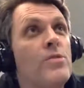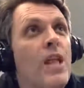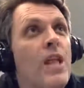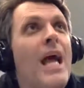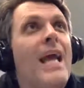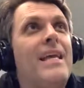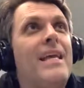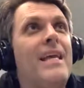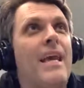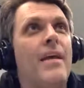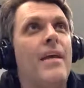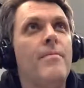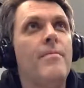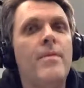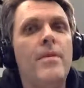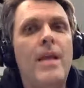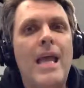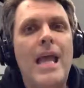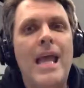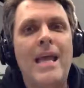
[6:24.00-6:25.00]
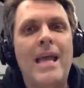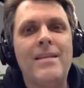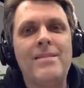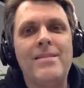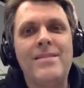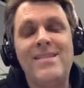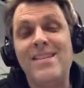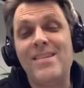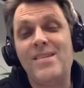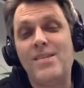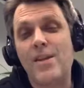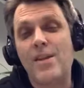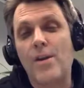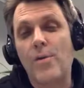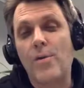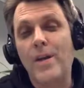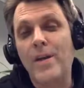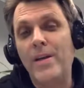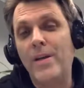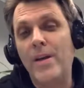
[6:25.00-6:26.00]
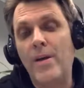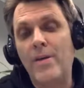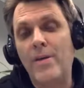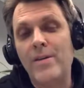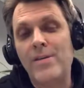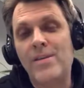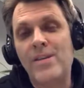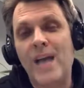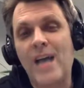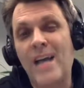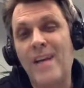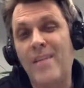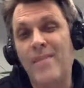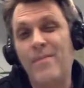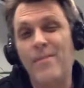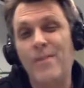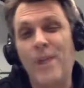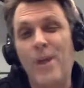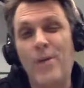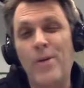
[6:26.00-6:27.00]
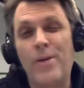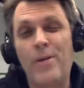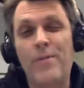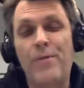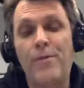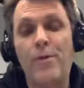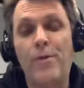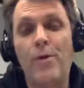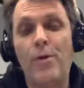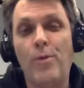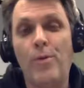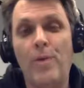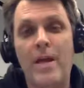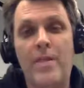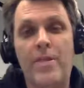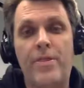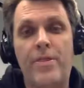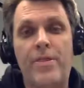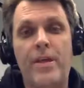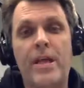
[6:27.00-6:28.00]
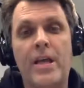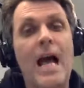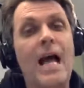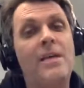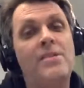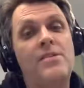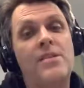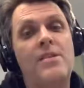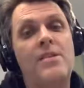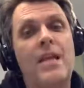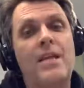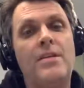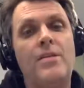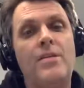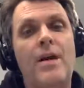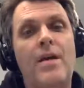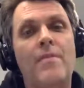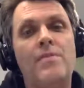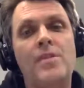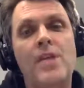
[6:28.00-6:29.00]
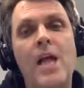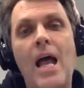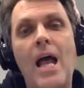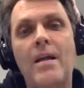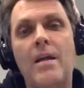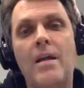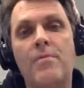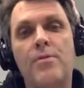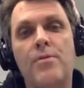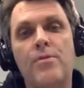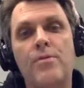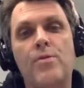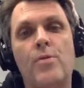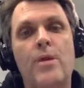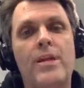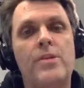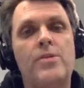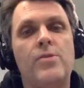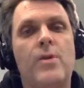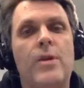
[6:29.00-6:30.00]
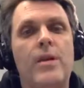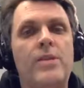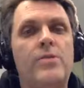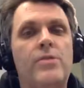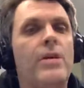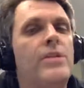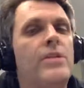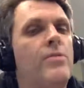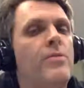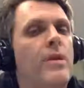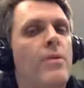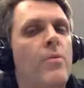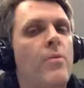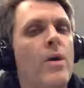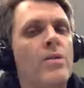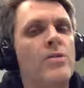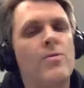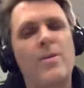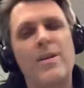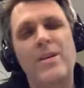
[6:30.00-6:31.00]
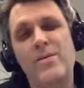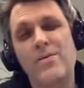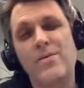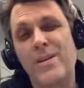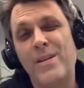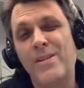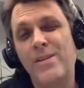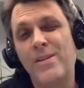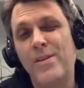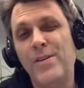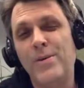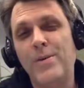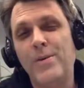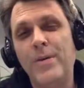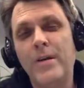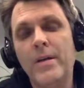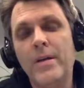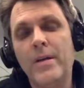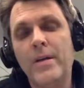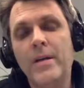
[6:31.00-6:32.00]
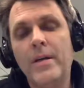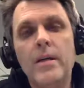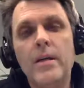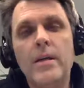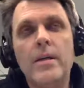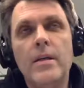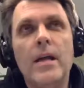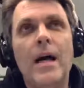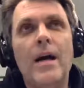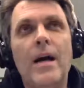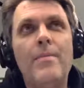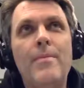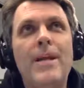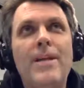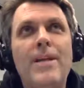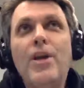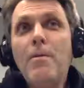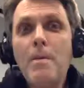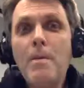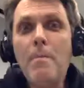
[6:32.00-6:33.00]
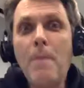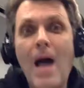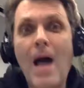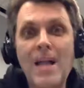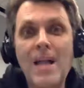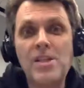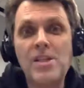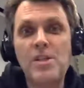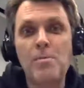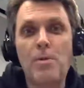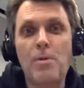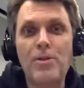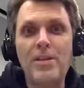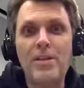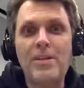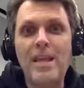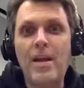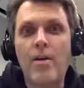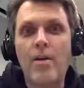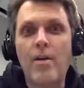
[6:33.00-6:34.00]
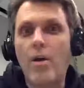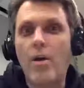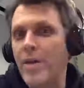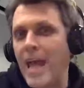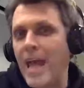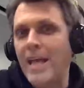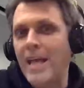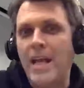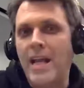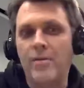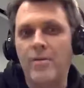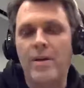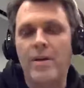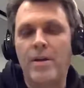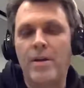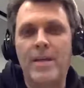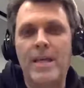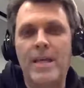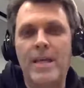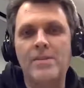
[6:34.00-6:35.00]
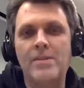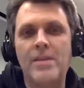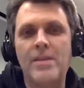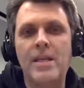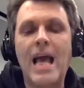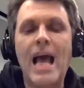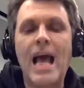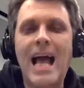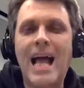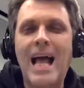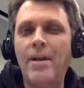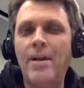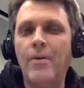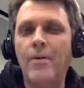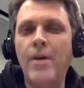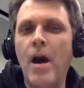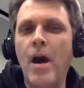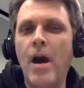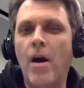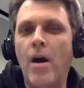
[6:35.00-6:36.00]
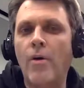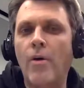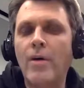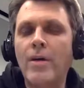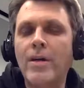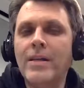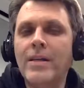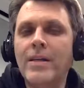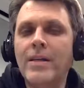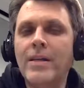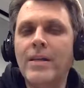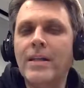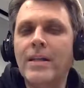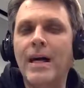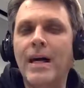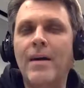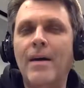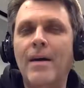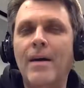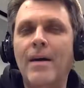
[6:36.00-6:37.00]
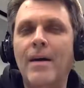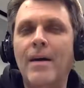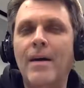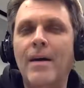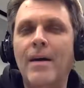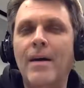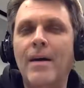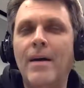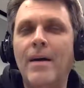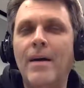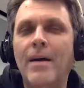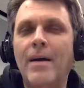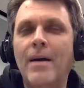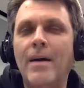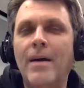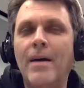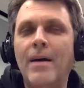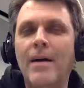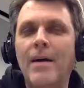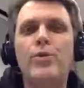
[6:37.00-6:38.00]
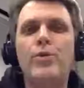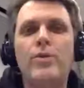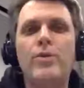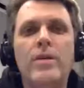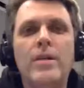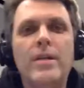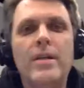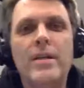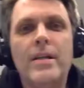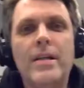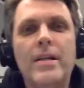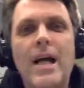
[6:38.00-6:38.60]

arms like him, and since their window is kind of loaded full with the guys that they do have signed up through 2020, 2021, 2022, it could be possible that they're okay getting rid of McKenzie. I don't know. Are you